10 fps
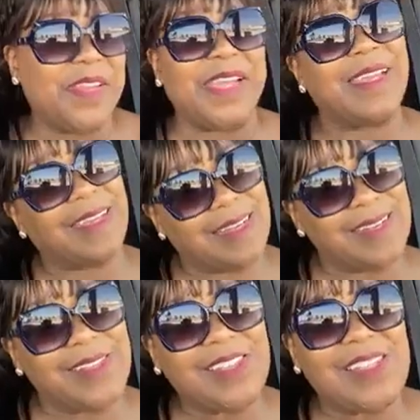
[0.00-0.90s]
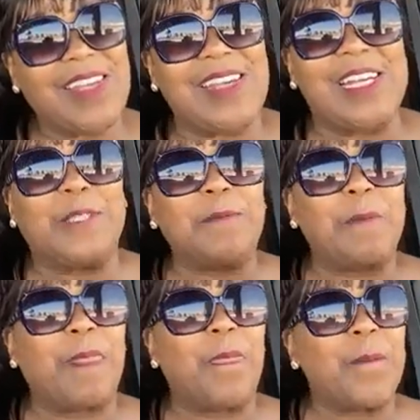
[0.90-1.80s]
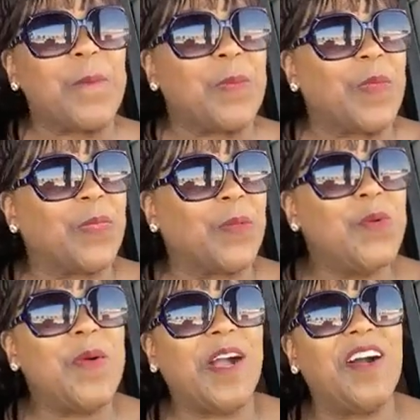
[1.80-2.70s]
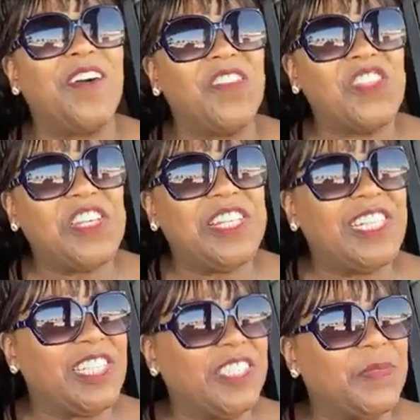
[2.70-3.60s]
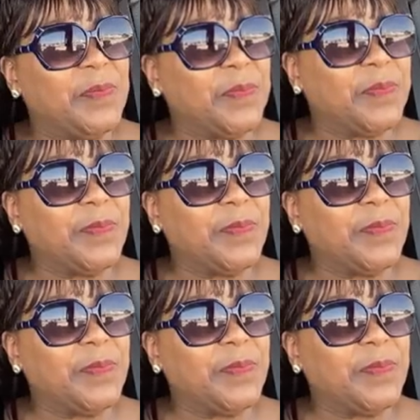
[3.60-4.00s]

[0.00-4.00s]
then they understand through by conversation.